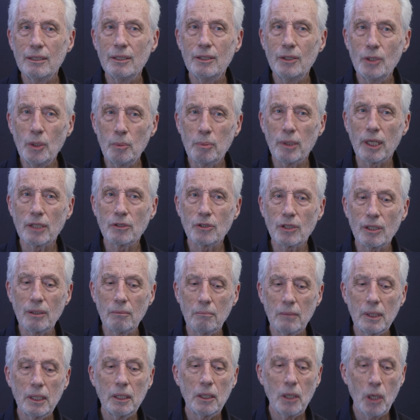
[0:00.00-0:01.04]
Your picture.
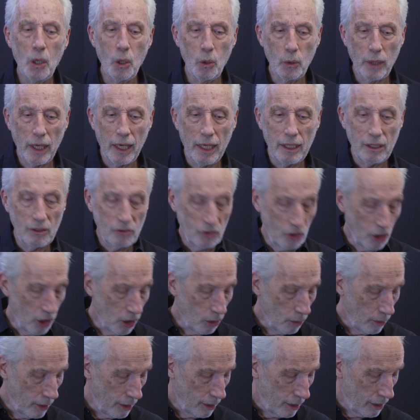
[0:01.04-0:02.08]
Okay,
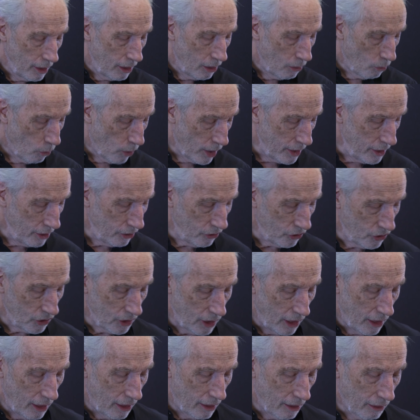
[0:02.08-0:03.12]
so what is
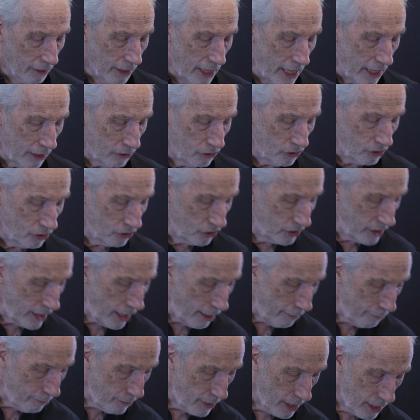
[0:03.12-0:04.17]
the last
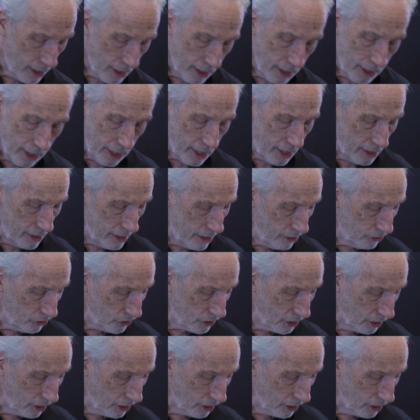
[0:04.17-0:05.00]
step in this?